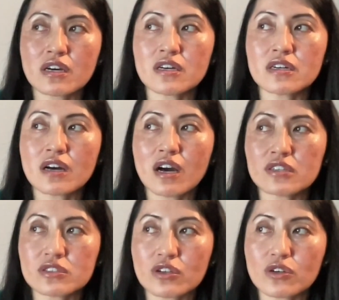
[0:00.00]
to
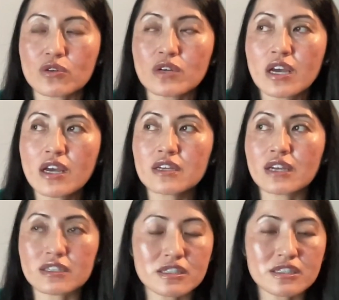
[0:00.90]
also
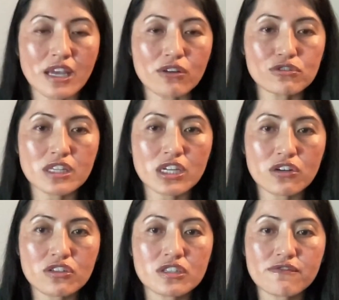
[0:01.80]
get the sales
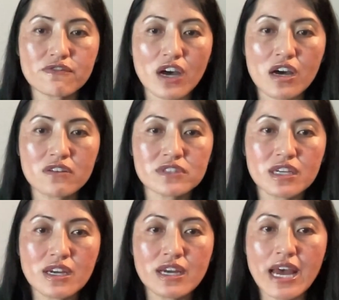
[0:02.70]
leaders
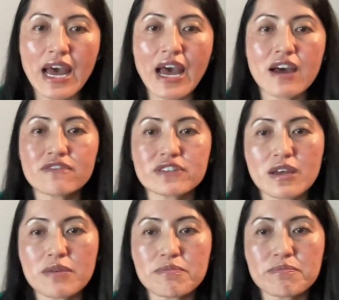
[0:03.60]
involved, have
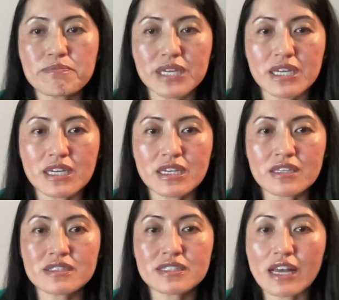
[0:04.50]
them
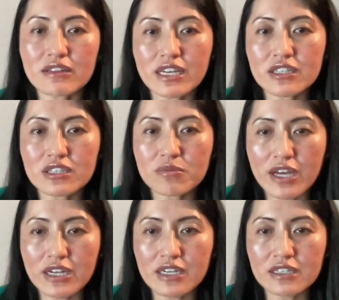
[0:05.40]
be selling the
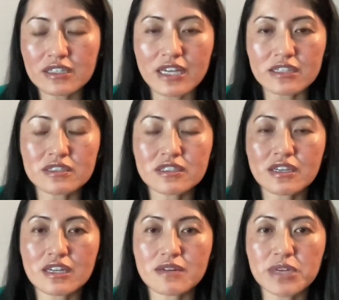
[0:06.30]
product
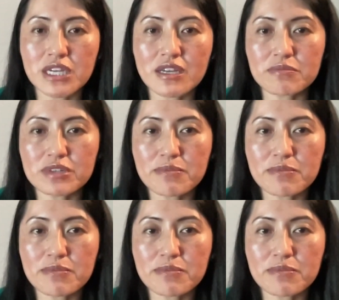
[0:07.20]
that's going to be